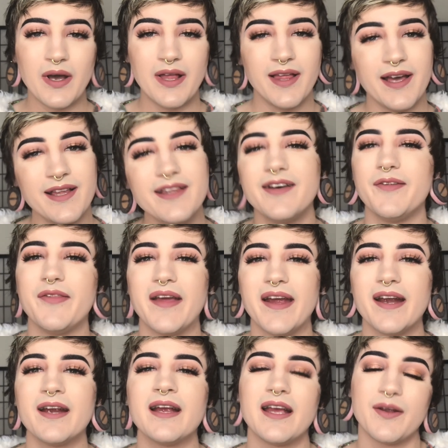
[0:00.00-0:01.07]
Well, hello
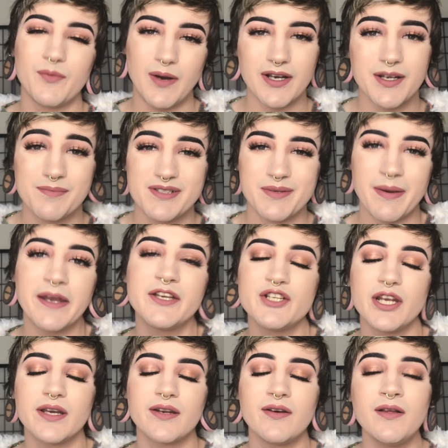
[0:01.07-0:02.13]
there, and welcome to my
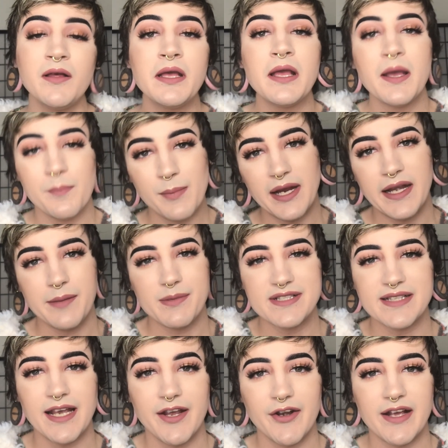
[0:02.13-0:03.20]
channel. My name
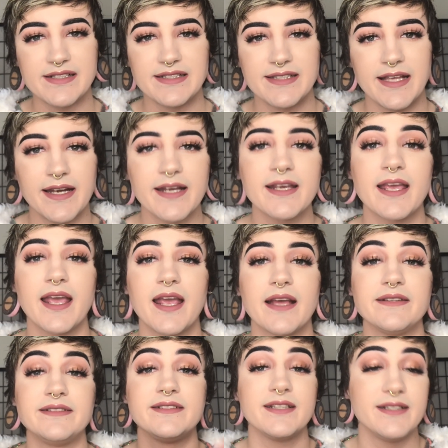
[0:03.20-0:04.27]
is zzionaesthetic,
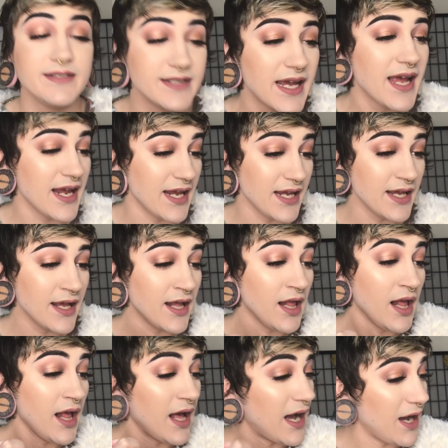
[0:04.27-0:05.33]
and today
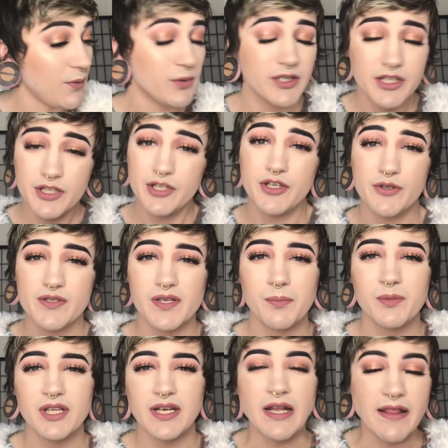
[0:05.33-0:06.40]
I wanted to do
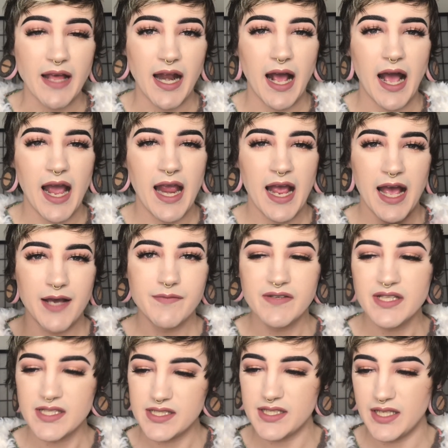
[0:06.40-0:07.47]
something that I
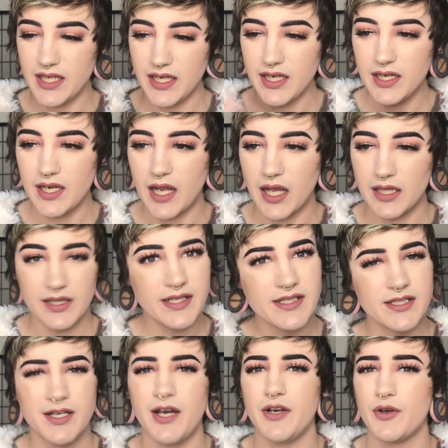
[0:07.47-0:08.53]
haven't seen, at
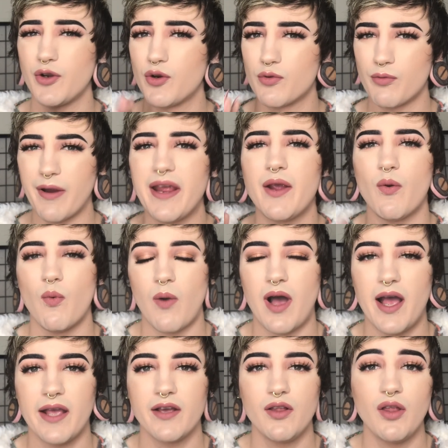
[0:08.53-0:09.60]
least not in a great
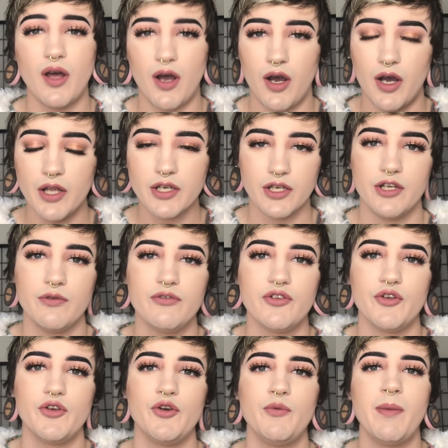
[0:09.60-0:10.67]
while, on
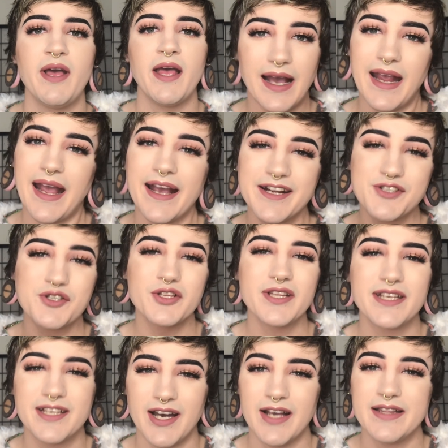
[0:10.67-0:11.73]
YouTube. I actually
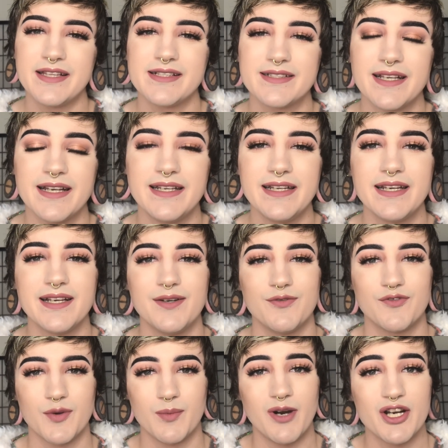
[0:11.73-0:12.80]
got this idea
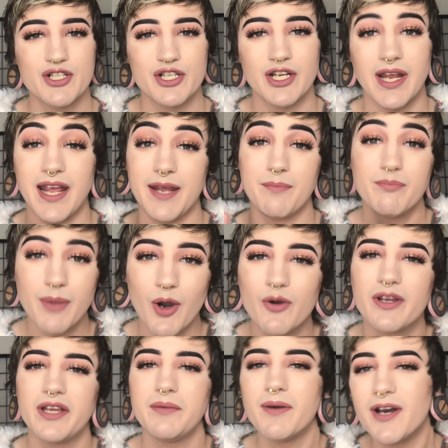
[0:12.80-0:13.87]
from watching a
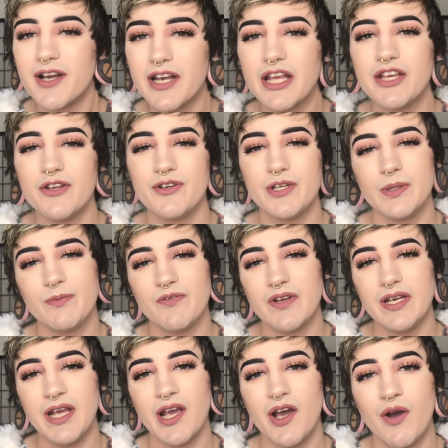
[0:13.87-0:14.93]
Pokemon YouTube
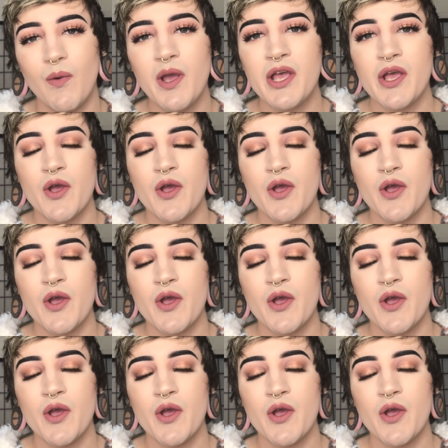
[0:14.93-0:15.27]
video